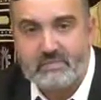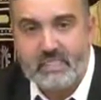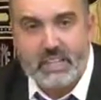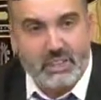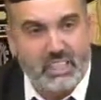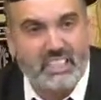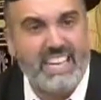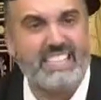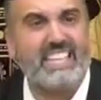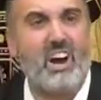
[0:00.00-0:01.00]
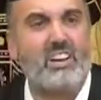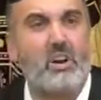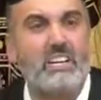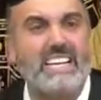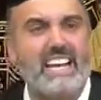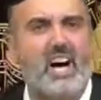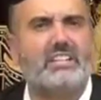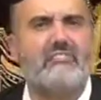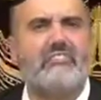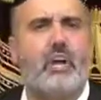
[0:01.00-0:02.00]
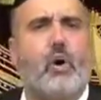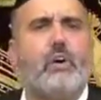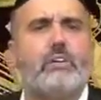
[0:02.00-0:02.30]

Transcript: And she landed on her knee on the floor.